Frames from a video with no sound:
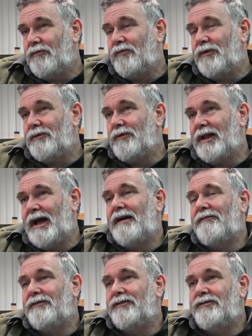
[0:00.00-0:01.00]
we will
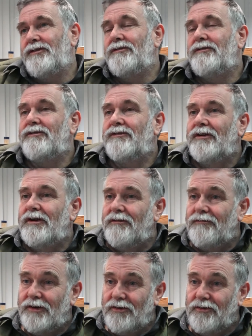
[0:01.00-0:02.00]
have the students
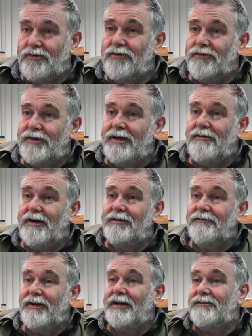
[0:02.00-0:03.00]
record their
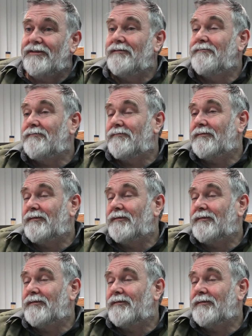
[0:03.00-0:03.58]
artifacts and